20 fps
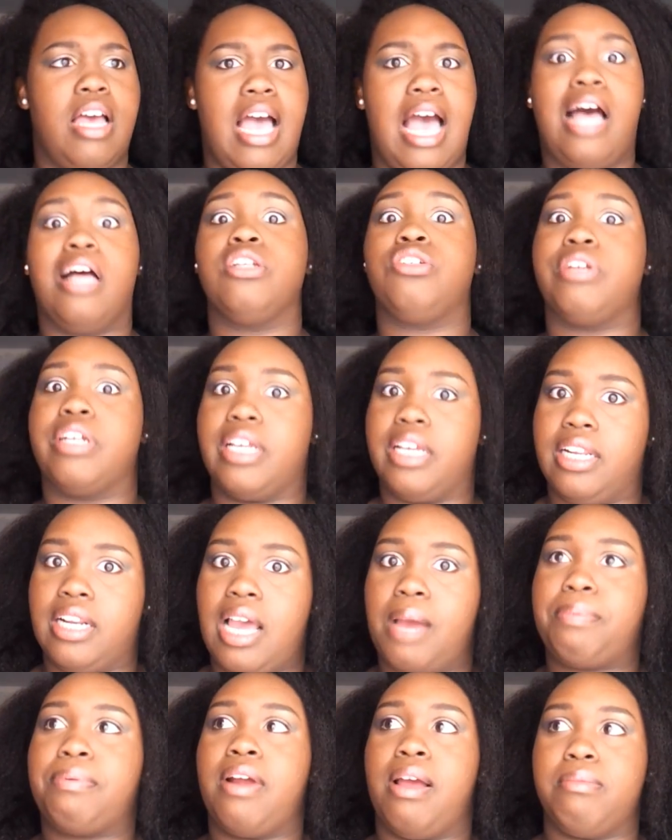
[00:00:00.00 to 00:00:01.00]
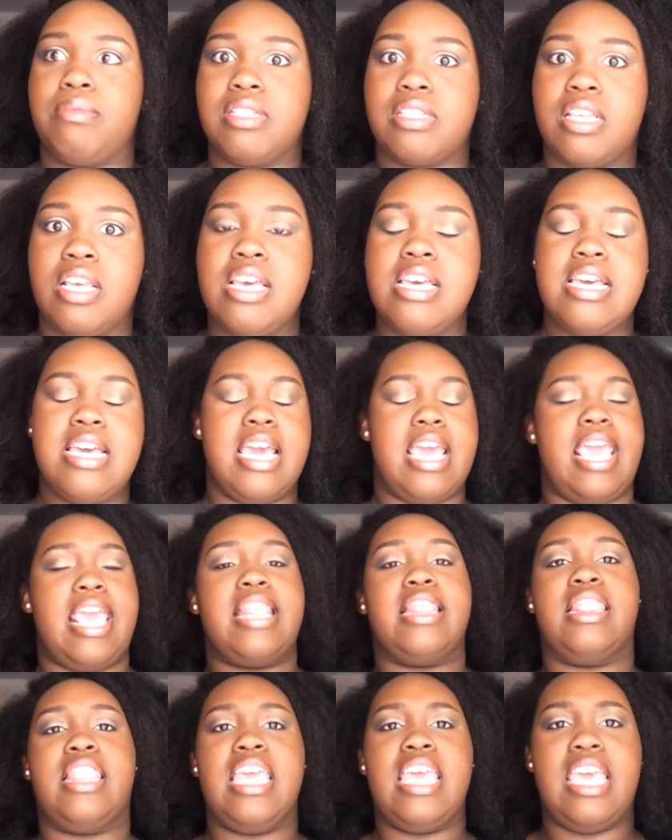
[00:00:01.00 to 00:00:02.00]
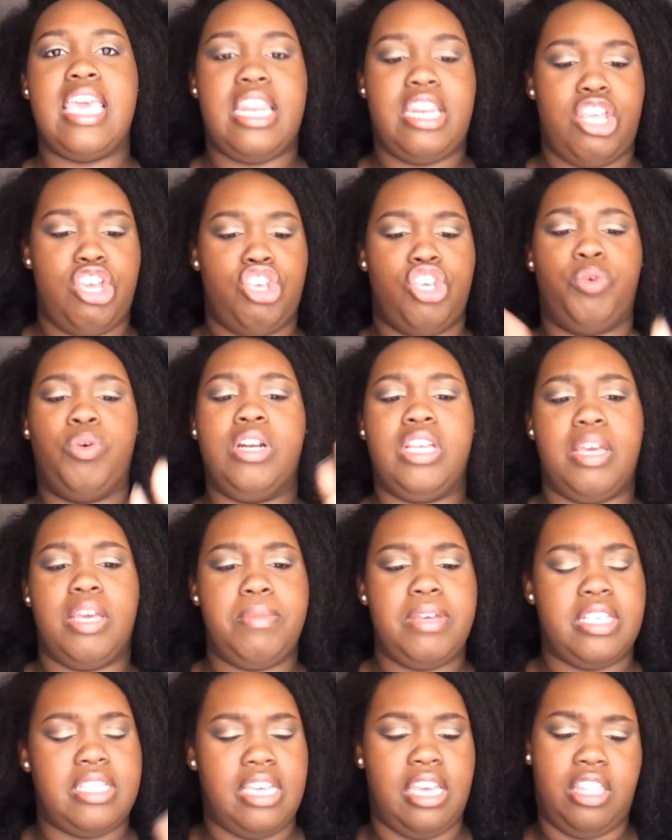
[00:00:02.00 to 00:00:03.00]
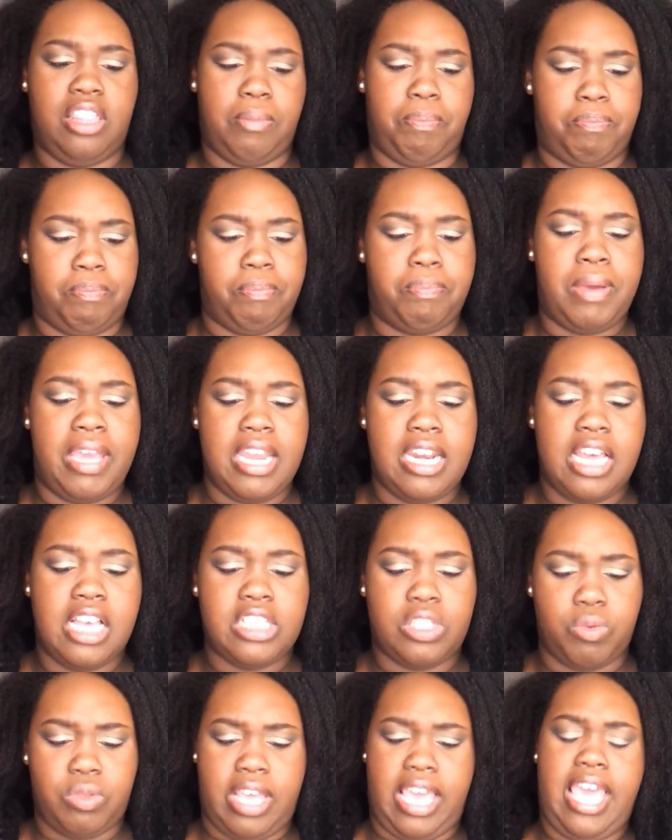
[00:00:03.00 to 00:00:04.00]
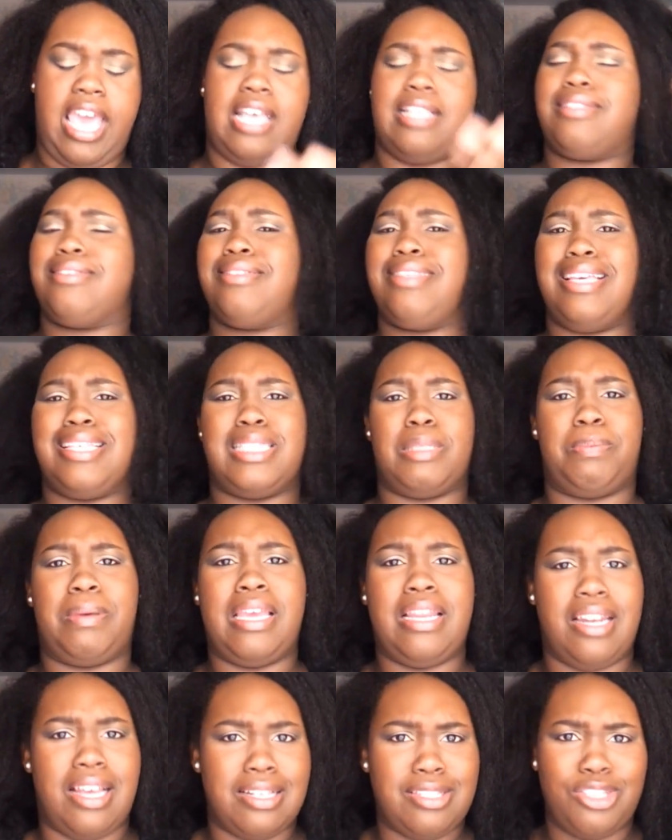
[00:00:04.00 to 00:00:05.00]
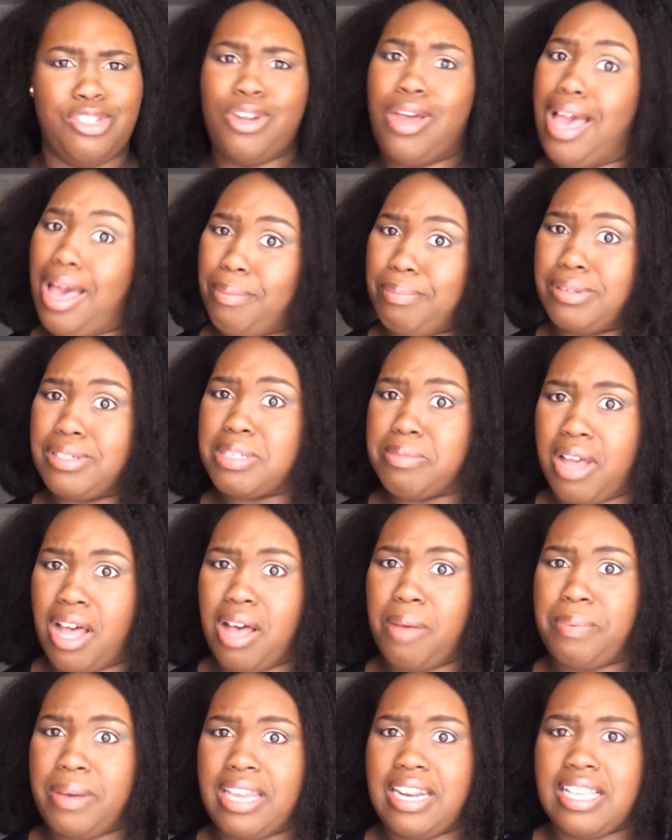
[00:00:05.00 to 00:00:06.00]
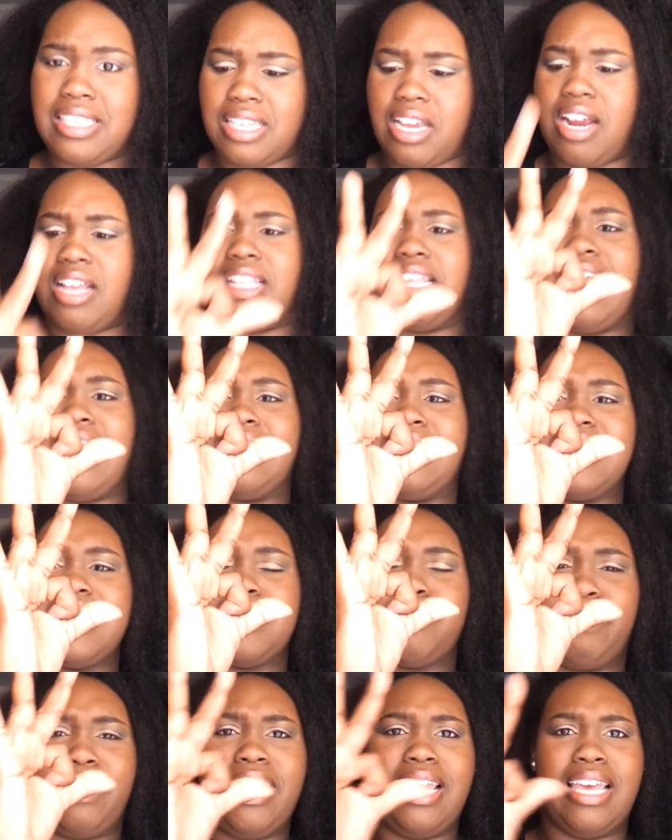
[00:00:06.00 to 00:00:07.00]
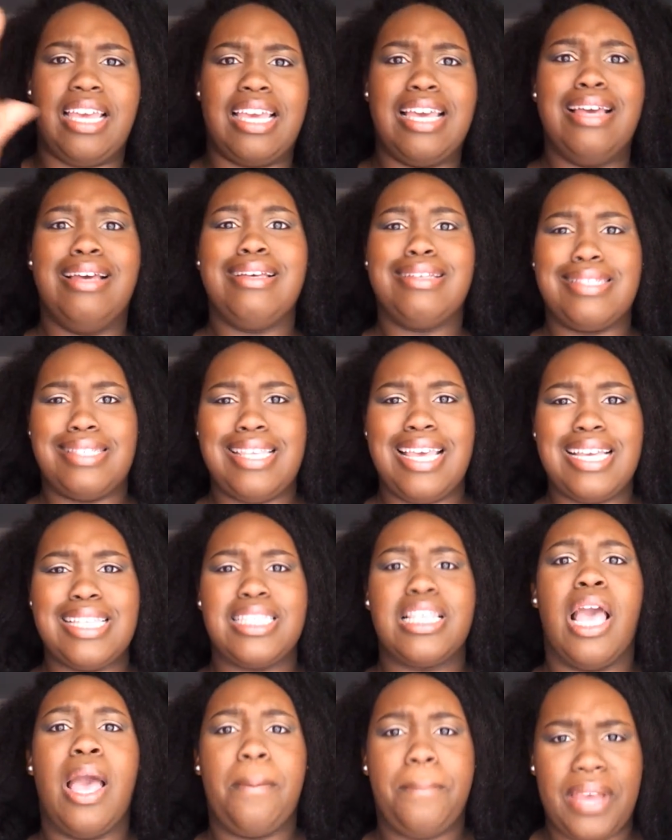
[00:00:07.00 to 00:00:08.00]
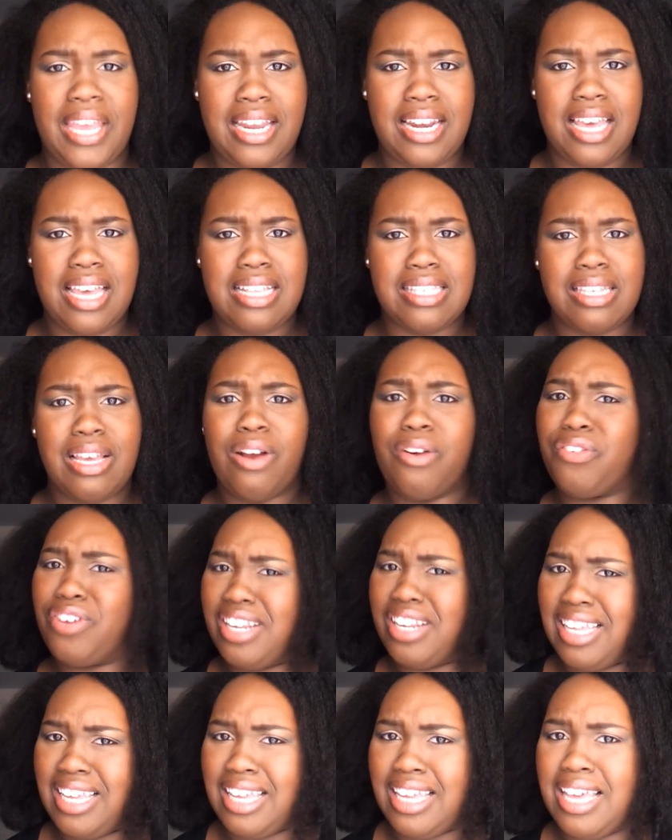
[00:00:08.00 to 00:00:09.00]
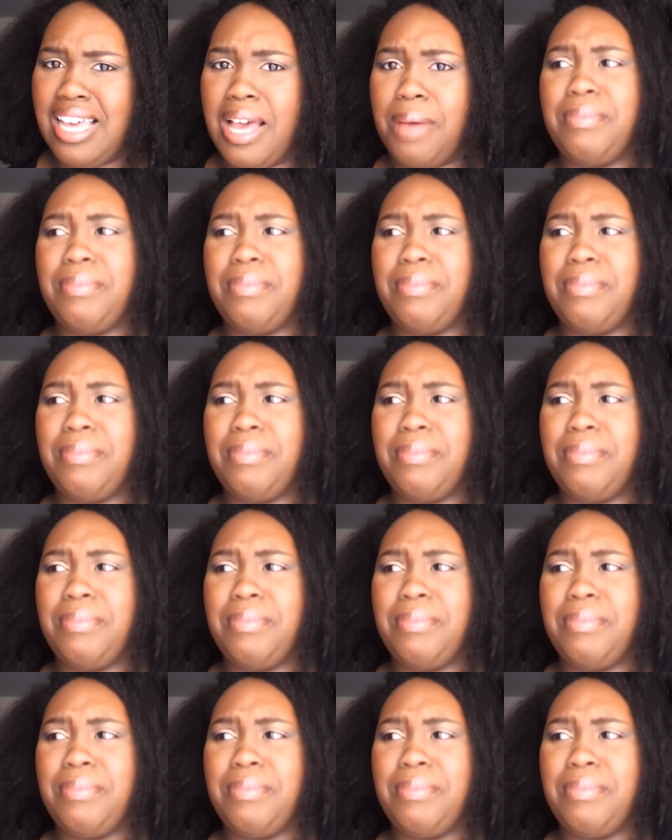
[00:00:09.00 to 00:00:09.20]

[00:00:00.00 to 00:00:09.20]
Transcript: I'll drink it, I promise. And then you want to give me either peanuts that has 6 peanuts. You know how small peanuts are? They're like this big. 6 peanuts? Really?